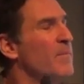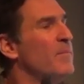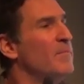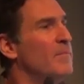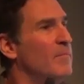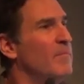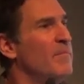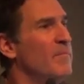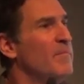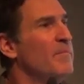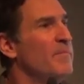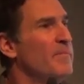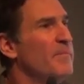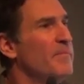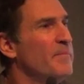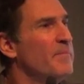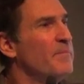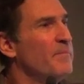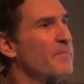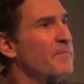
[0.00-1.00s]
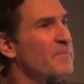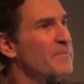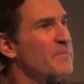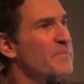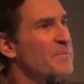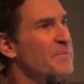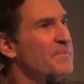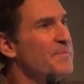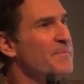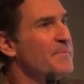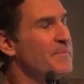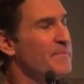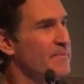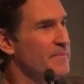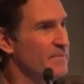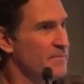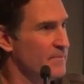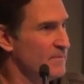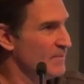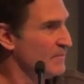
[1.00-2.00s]
Mm -hmm. Spiritually, did
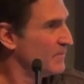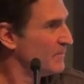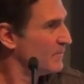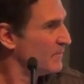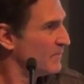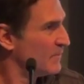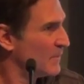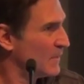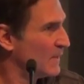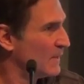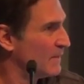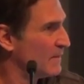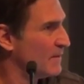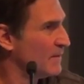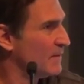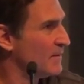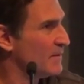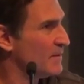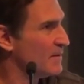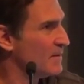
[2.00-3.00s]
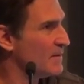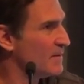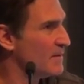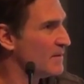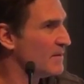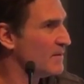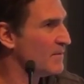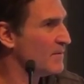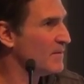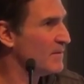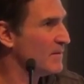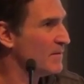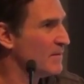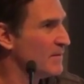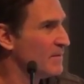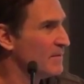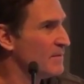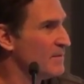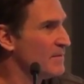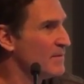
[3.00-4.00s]
anybody get upset
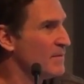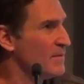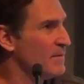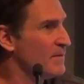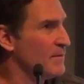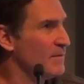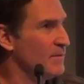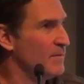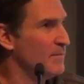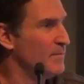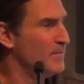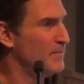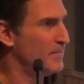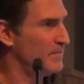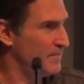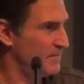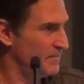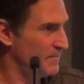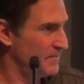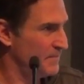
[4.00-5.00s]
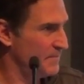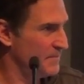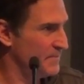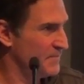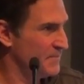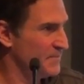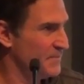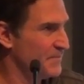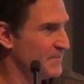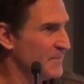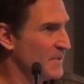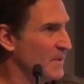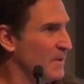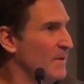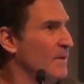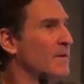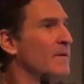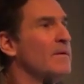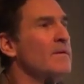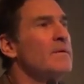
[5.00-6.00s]
like that's me there and I
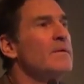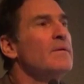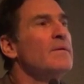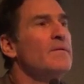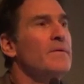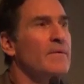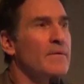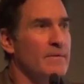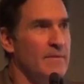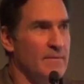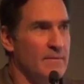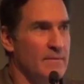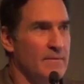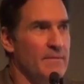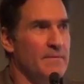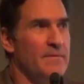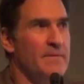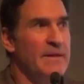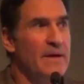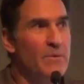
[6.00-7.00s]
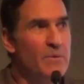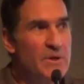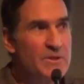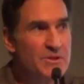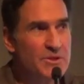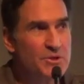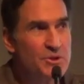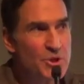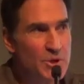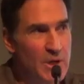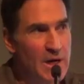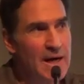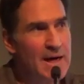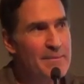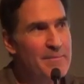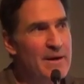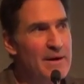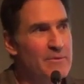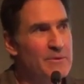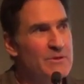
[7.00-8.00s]
don't want you to do that? There was a
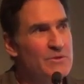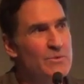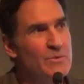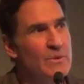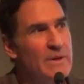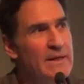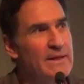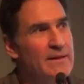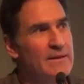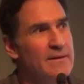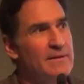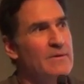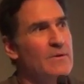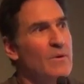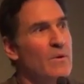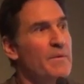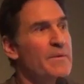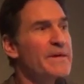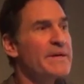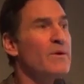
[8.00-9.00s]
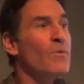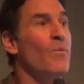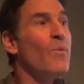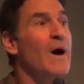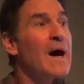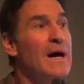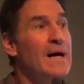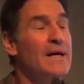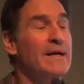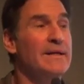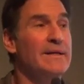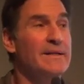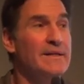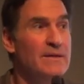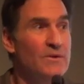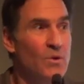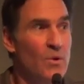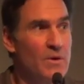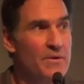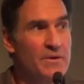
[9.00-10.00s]
tribe I was with called the Awaka in
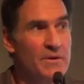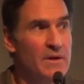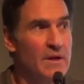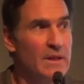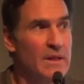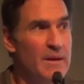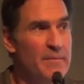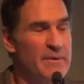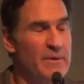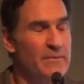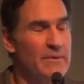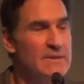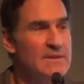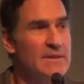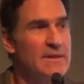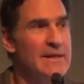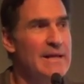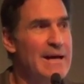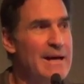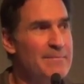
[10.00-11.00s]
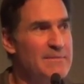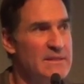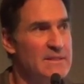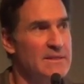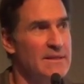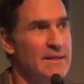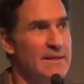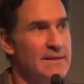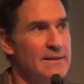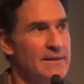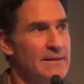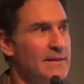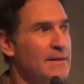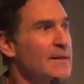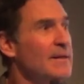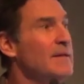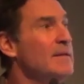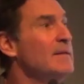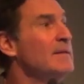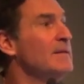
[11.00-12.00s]
northern Colombia. It wasn't the Amazon.
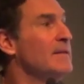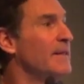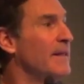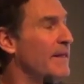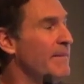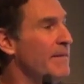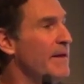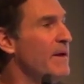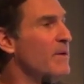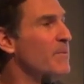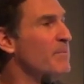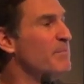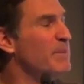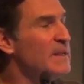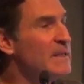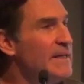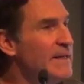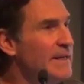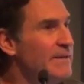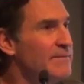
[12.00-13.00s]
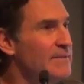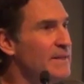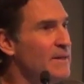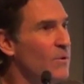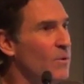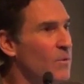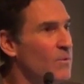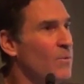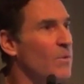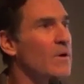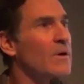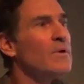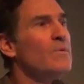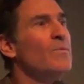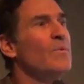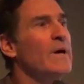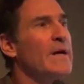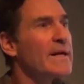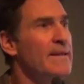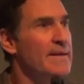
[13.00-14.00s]
And they believed the old world
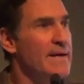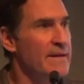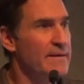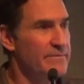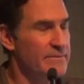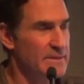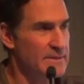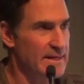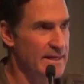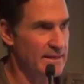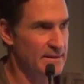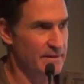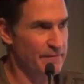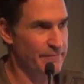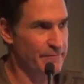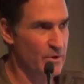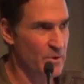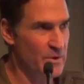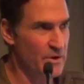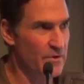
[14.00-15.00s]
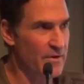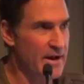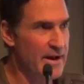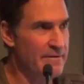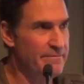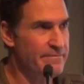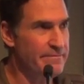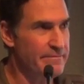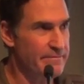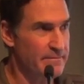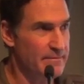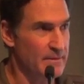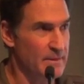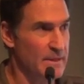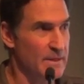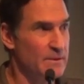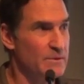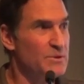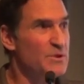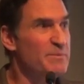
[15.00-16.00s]
way that if you take their photograph,
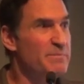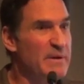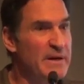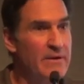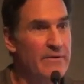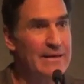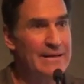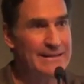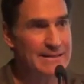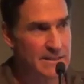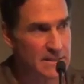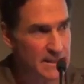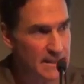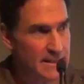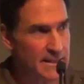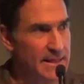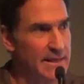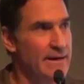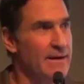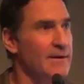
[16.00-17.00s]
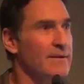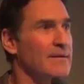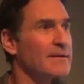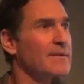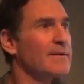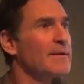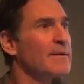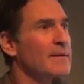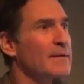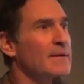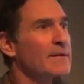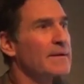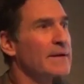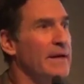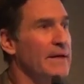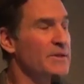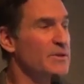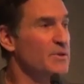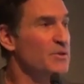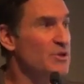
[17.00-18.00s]
their spirit is in there. Uh
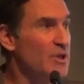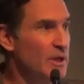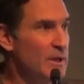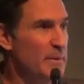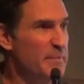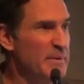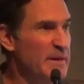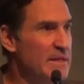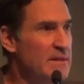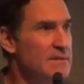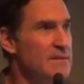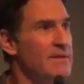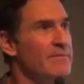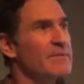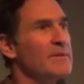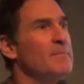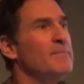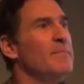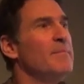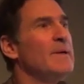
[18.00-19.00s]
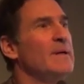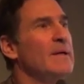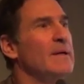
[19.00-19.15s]
-huh. And you took a piece of them.